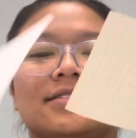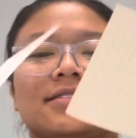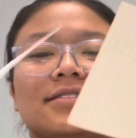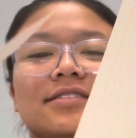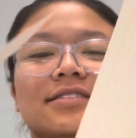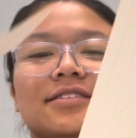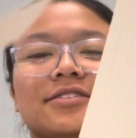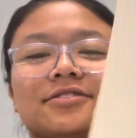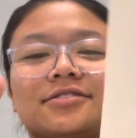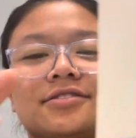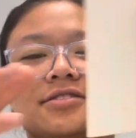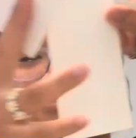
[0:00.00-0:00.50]

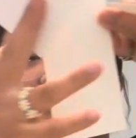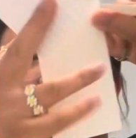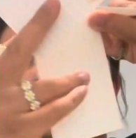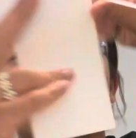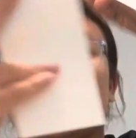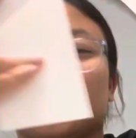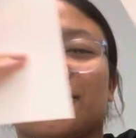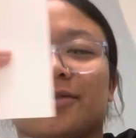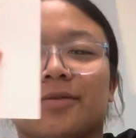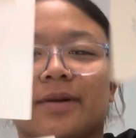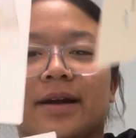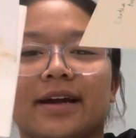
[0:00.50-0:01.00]
There's
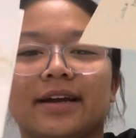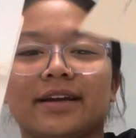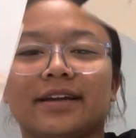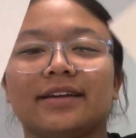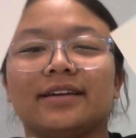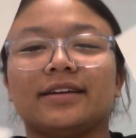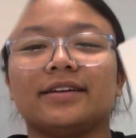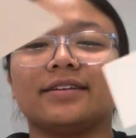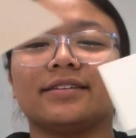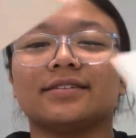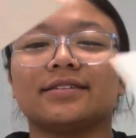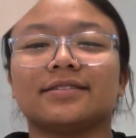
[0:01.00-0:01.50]
snow
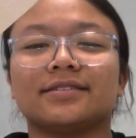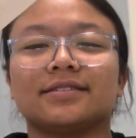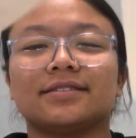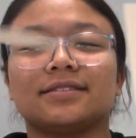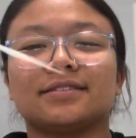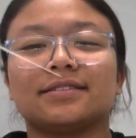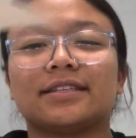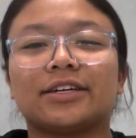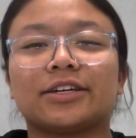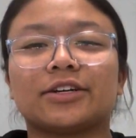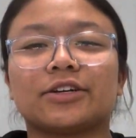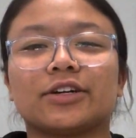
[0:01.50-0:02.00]
writing.
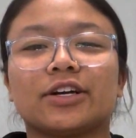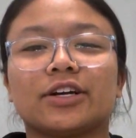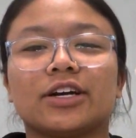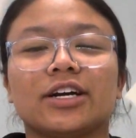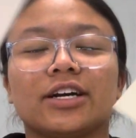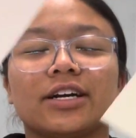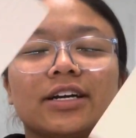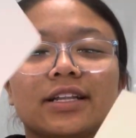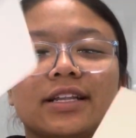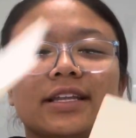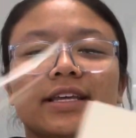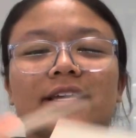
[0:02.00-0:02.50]
They're
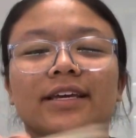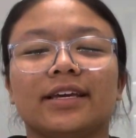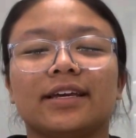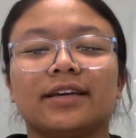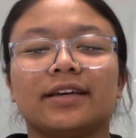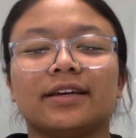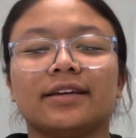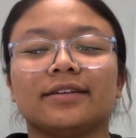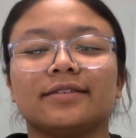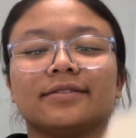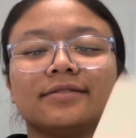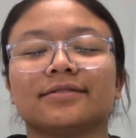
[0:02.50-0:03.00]

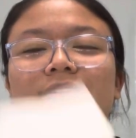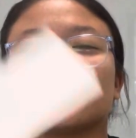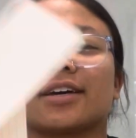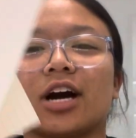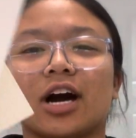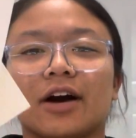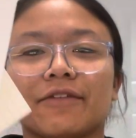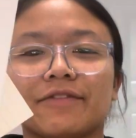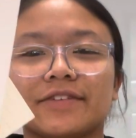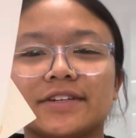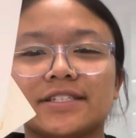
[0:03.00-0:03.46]
ugly. The coffee